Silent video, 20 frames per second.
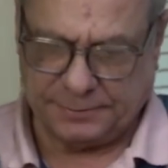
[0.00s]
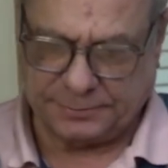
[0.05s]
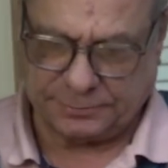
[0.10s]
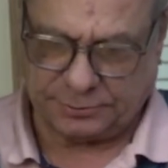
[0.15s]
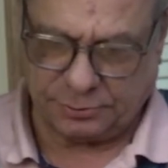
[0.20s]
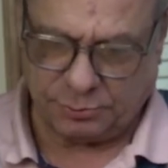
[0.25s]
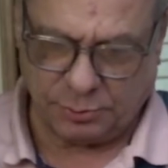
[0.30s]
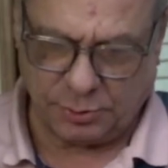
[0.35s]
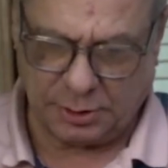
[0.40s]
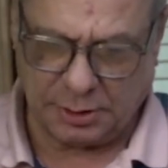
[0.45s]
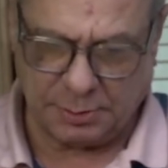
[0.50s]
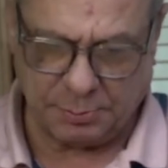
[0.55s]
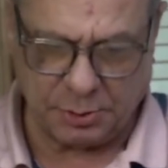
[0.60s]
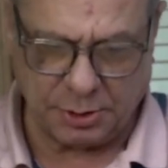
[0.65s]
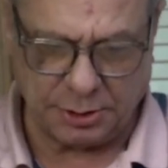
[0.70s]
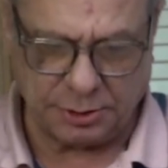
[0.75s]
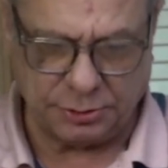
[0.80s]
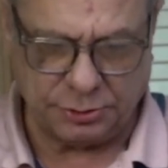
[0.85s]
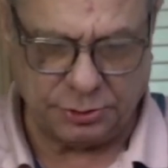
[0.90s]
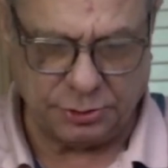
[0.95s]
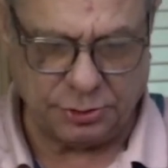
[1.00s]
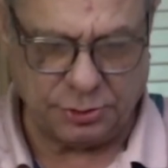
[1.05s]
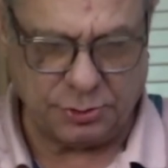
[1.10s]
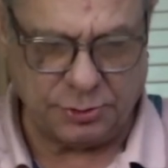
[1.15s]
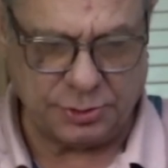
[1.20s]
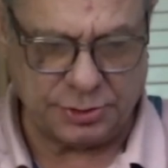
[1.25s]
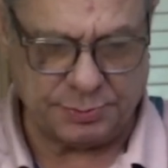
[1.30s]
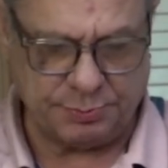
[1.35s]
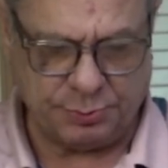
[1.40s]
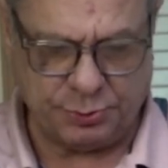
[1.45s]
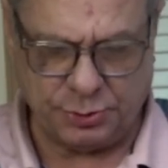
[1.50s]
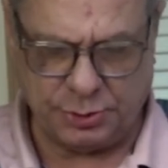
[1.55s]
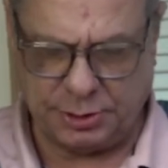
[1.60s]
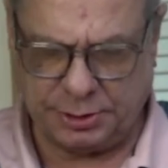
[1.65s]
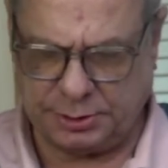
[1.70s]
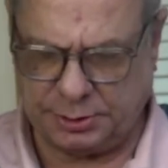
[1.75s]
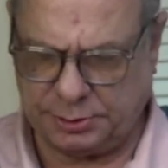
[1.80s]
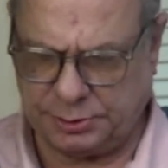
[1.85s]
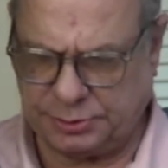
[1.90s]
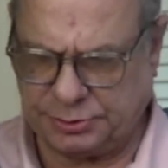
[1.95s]
So what I'm going to do is
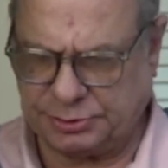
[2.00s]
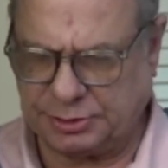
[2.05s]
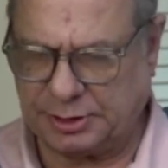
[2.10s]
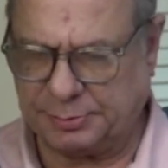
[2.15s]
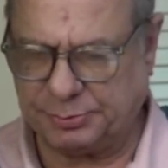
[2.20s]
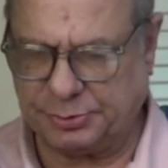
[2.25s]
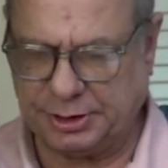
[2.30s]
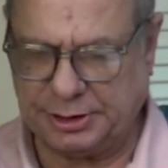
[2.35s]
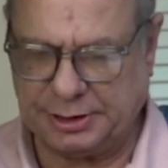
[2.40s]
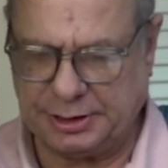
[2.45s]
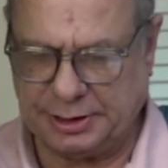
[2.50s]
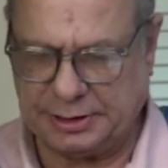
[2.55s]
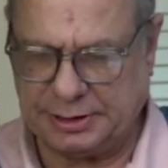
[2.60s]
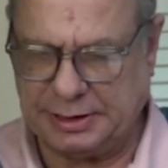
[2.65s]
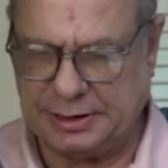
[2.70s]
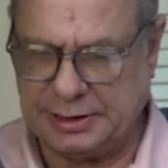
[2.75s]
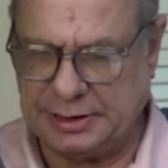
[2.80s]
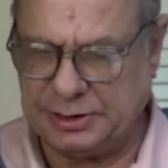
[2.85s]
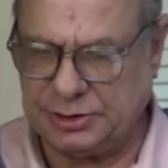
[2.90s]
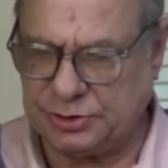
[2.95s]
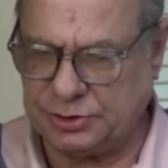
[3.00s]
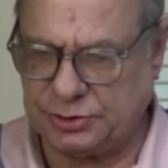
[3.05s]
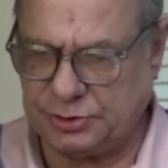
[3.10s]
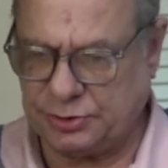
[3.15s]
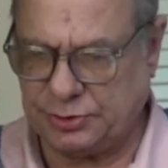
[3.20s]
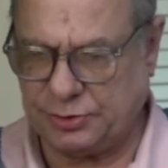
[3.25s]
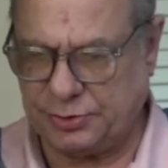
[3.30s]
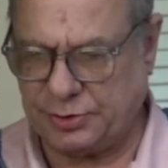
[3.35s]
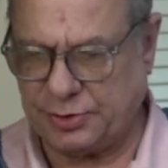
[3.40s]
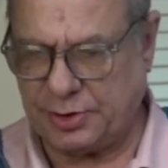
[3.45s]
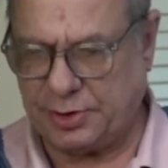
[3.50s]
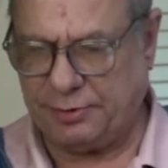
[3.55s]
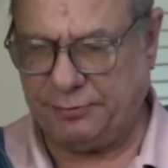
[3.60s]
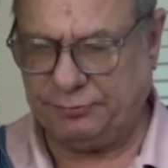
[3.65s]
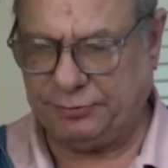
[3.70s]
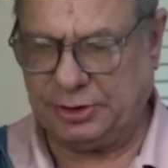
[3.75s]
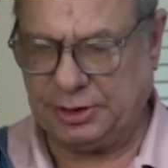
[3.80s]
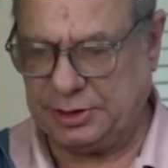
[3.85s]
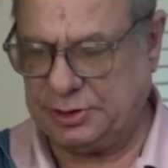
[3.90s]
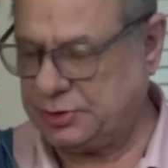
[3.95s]
put something in each of
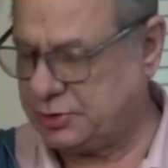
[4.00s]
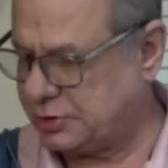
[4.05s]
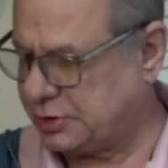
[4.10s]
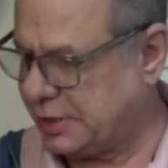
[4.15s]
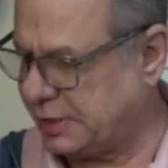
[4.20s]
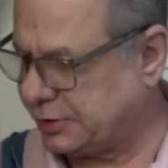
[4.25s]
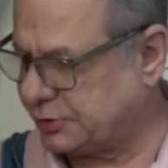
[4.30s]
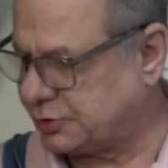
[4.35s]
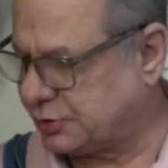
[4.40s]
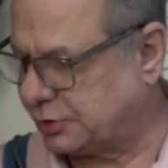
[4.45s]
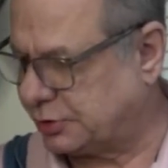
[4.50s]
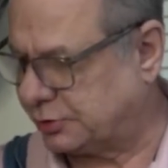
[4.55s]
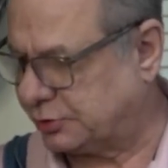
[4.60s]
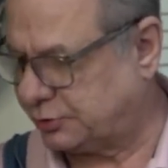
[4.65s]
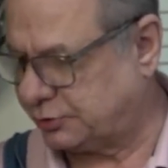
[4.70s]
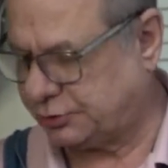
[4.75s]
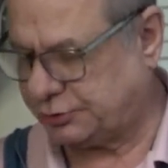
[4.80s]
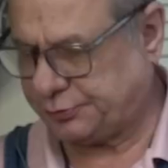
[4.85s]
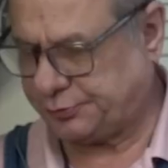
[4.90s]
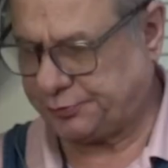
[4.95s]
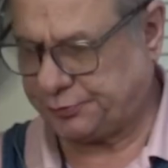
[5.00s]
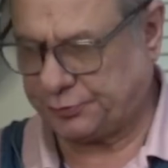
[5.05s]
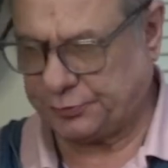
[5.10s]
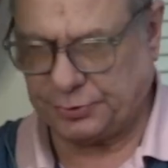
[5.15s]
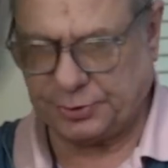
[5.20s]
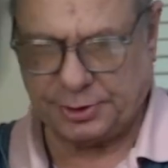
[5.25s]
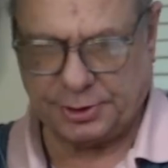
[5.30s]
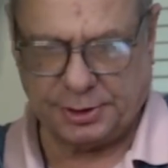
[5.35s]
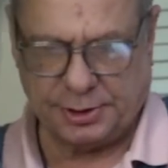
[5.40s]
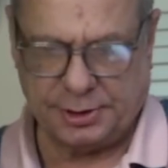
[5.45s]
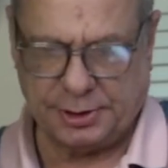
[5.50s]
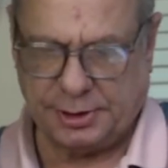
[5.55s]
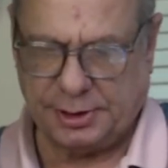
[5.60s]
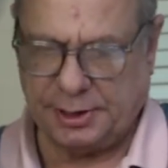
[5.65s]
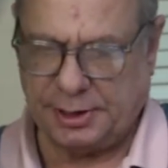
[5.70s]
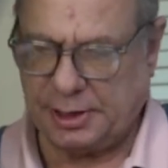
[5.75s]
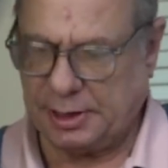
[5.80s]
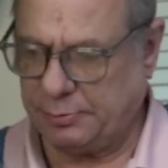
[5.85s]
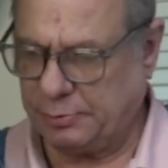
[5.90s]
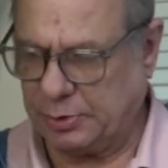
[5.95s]
these sections.
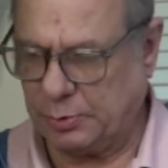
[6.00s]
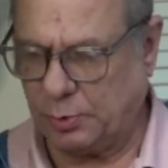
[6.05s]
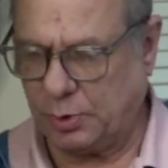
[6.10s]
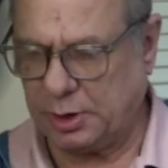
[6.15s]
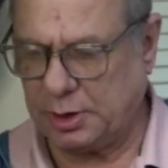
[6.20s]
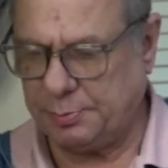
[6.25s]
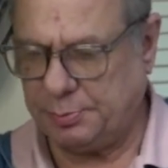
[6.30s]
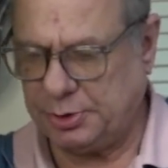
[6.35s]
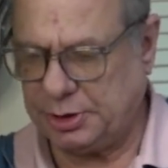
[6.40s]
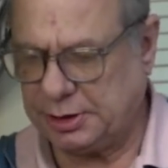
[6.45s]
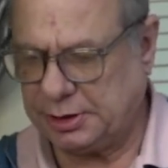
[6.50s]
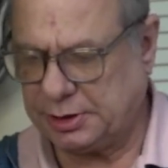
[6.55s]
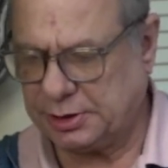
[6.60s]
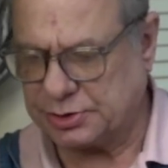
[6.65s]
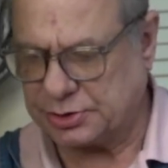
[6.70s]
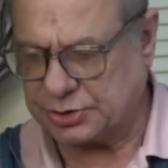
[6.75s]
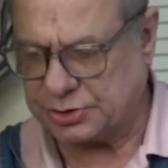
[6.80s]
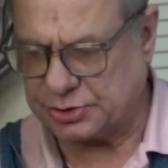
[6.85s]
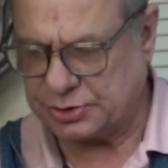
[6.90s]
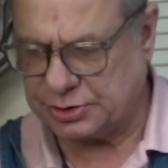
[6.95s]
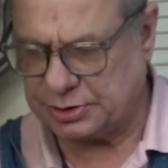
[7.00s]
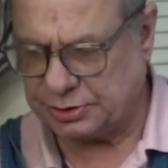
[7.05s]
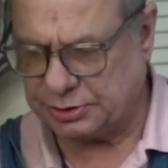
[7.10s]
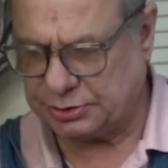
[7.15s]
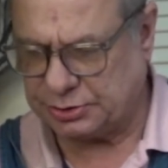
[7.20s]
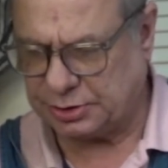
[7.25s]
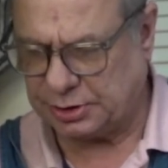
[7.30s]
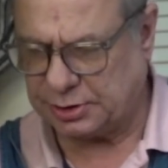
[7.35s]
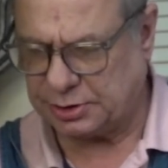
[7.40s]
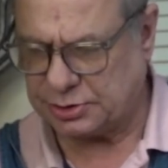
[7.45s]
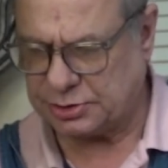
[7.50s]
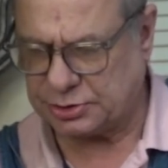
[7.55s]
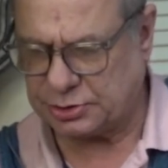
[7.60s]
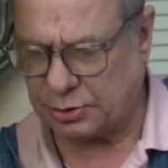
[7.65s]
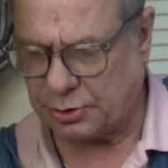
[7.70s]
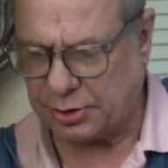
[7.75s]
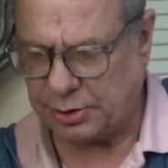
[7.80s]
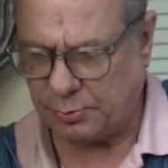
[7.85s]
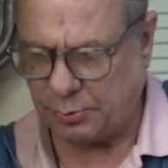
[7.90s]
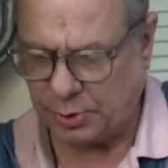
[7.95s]
And we want to be consistent
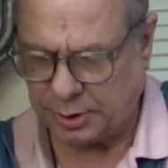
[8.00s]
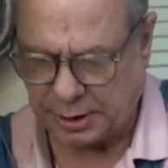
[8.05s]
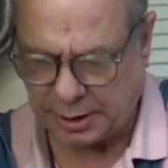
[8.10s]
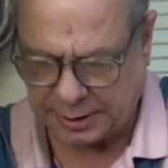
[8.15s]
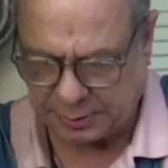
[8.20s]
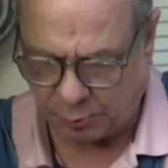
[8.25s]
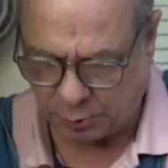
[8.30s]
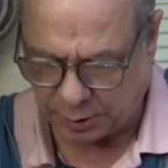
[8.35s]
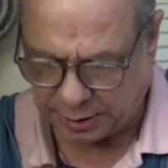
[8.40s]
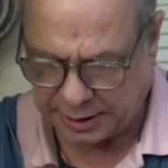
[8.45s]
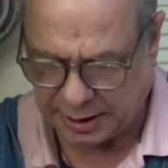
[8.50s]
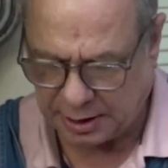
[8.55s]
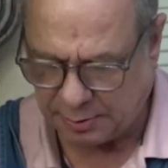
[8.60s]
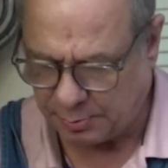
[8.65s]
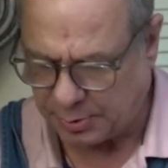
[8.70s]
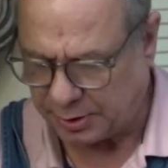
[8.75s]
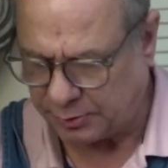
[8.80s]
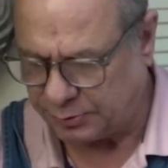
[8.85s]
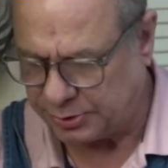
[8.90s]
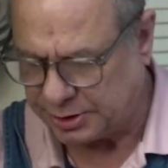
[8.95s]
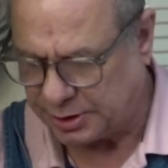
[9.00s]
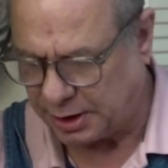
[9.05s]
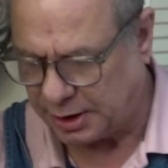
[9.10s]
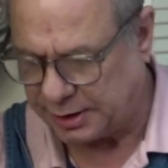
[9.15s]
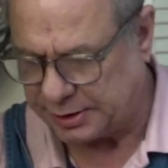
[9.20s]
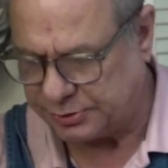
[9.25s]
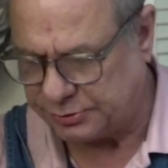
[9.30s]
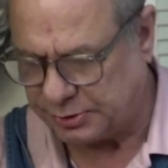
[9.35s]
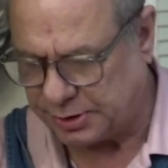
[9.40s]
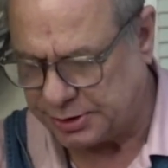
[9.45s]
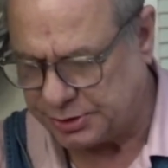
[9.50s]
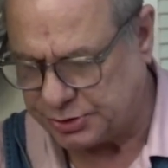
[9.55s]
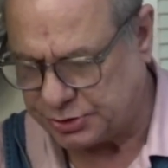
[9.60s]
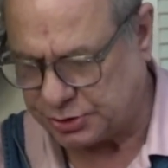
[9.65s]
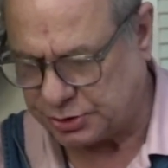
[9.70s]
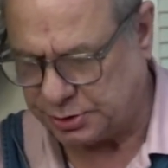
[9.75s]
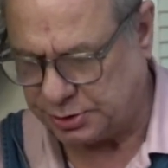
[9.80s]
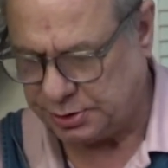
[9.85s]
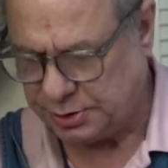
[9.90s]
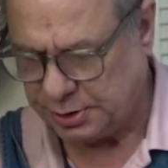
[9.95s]
so that when I work out my
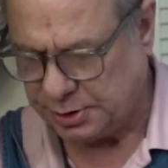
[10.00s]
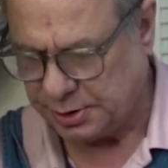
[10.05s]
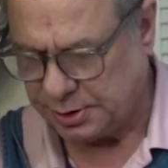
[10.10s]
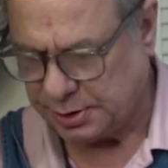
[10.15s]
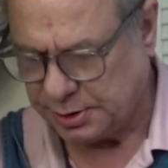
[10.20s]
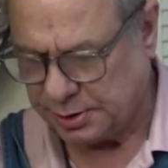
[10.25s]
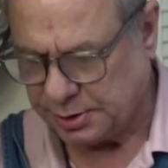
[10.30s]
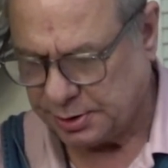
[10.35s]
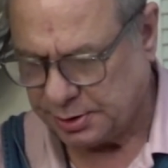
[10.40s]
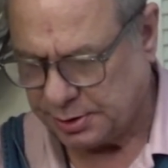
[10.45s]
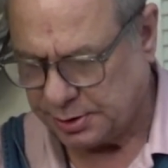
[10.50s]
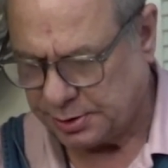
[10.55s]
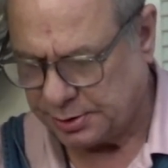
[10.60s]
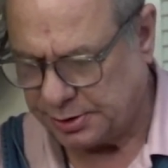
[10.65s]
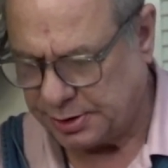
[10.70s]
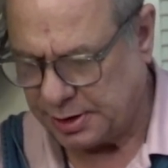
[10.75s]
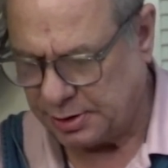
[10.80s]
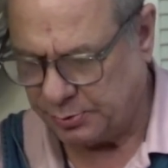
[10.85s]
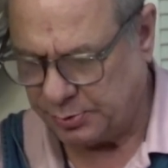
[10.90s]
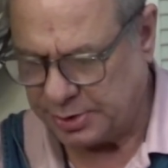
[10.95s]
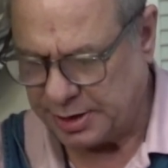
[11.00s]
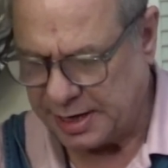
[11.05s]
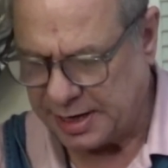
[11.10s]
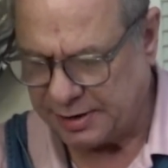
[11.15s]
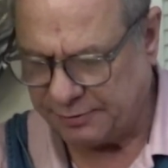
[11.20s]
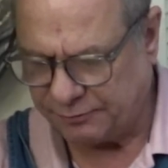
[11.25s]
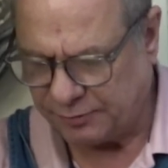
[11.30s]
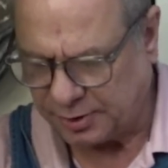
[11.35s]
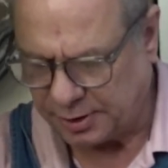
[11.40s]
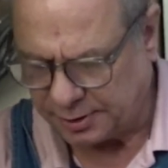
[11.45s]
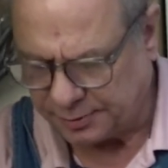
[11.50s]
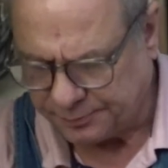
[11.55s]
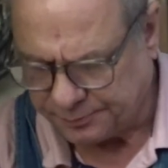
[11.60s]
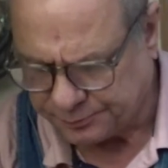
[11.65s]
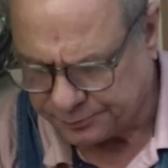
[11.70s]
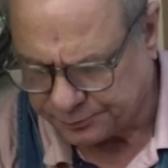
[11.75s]
rehydration, that we have a